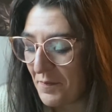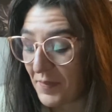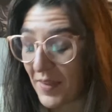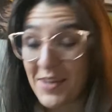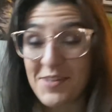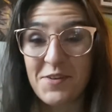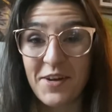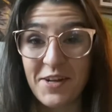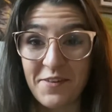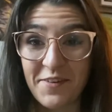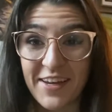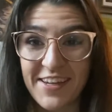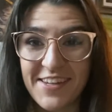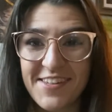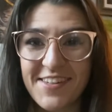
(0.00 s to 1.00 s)
So
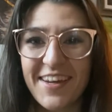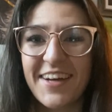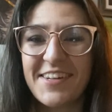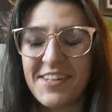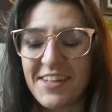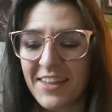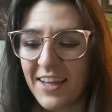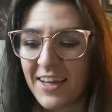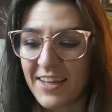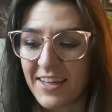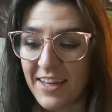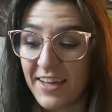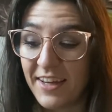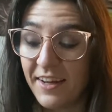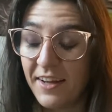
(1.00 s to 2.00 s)
anyways, I did like
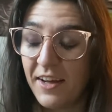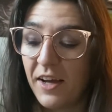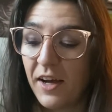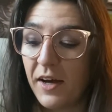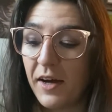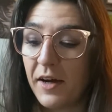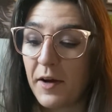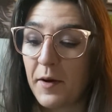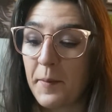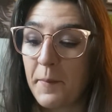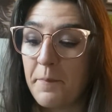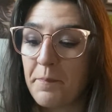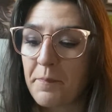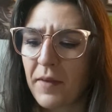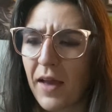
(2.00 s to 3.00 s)
it.
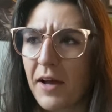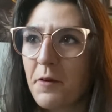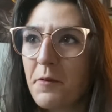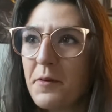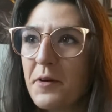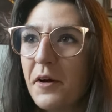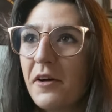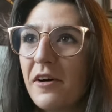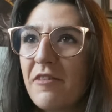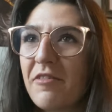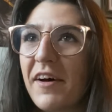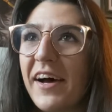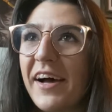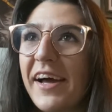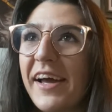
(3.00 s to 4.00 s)
I don't know if
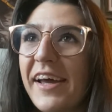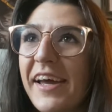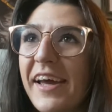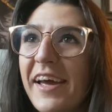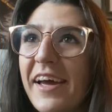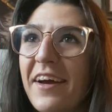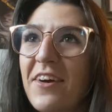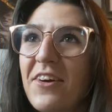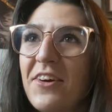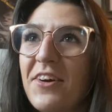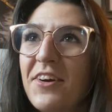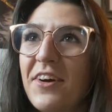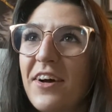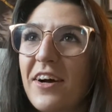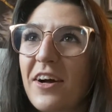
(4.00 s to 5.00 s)
I
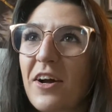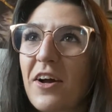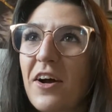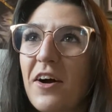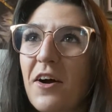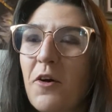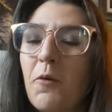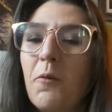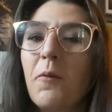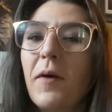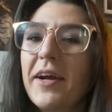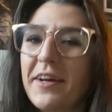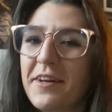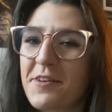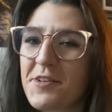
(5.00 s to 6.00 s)

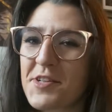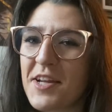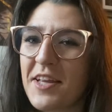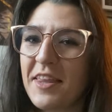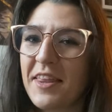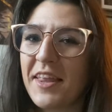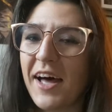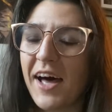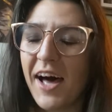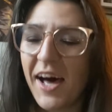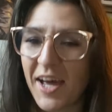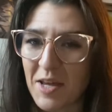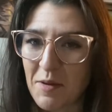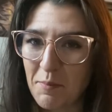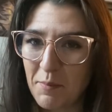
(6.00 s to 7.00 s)
quite understand the
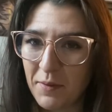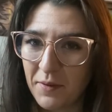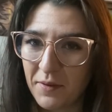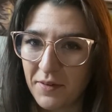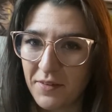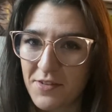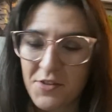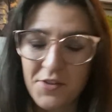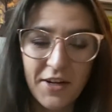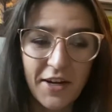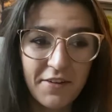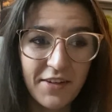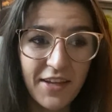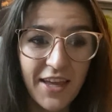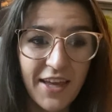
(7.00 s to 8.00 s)
hype
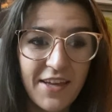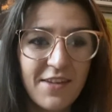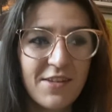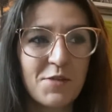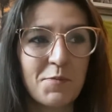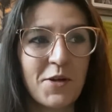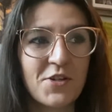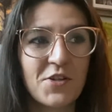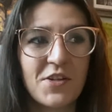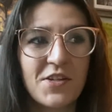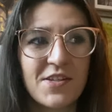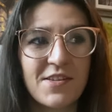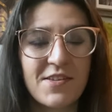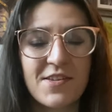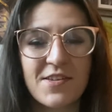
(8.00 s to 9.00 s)
surrounding it, especially
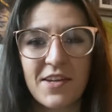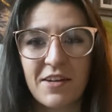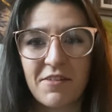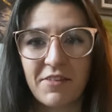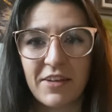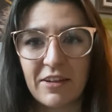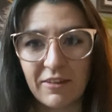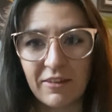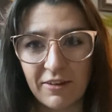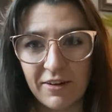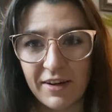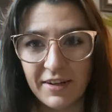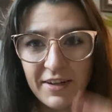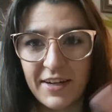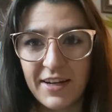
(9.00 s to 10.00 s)
since it's kind of like
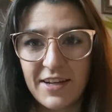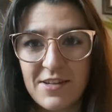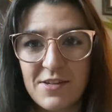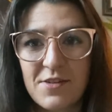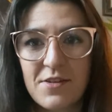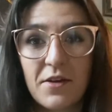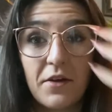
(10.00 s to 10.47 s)
lauded as